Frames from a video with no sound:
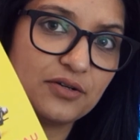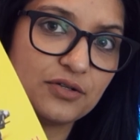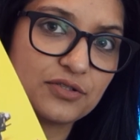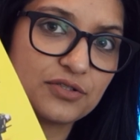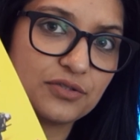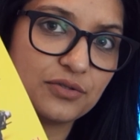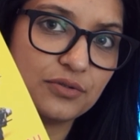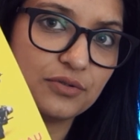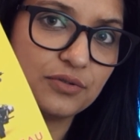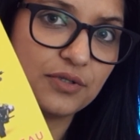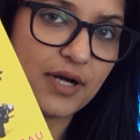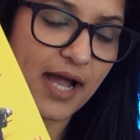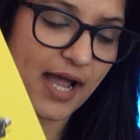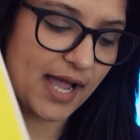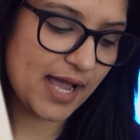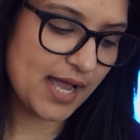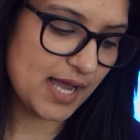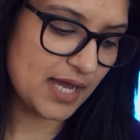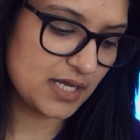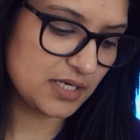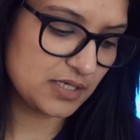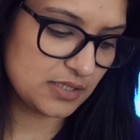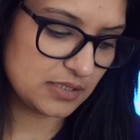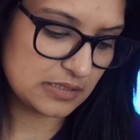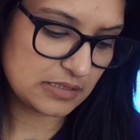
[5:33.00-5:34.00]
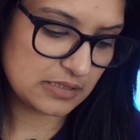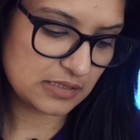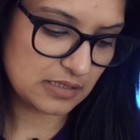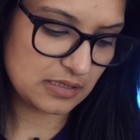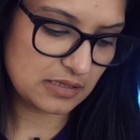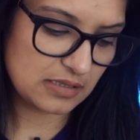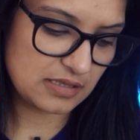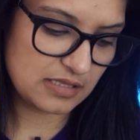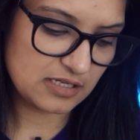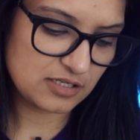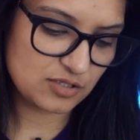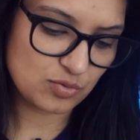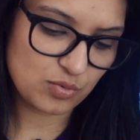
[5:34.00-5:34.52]
Hustle and
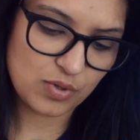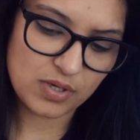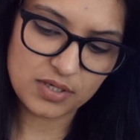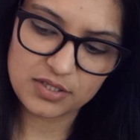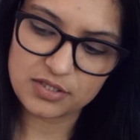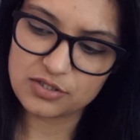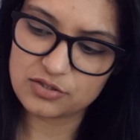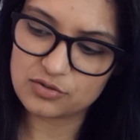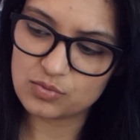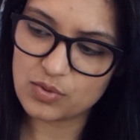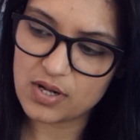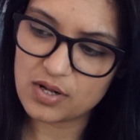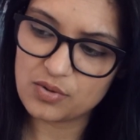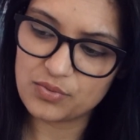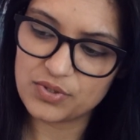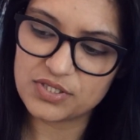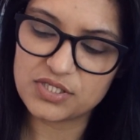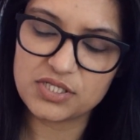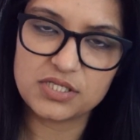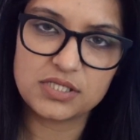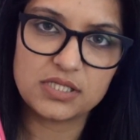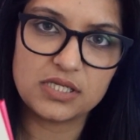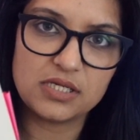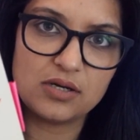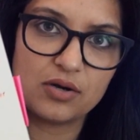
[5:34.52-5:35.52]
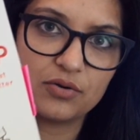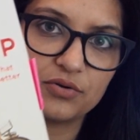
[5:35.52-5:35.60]
this one as well, which is The